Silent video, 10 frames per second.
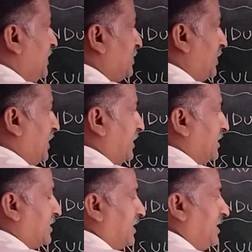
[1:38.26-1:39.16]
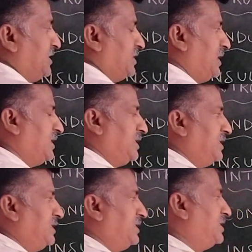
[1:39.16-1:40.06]
insulators?
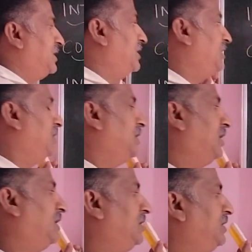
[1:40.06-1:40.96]
Insulators are